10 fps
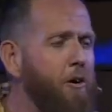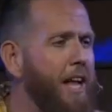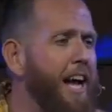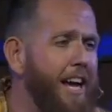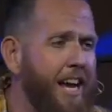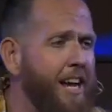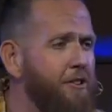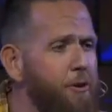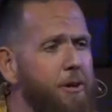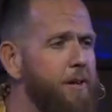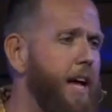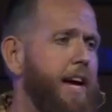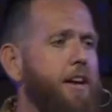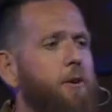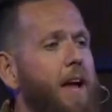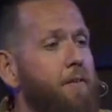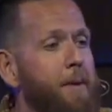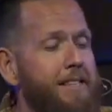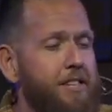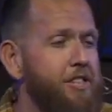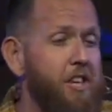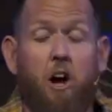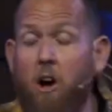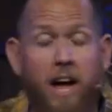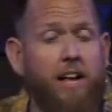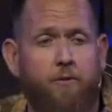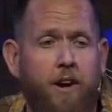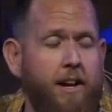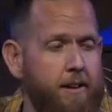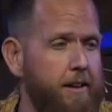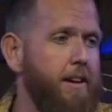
like I can't do it. Like I don't have a message. He's like, oh, yeah, it's fine.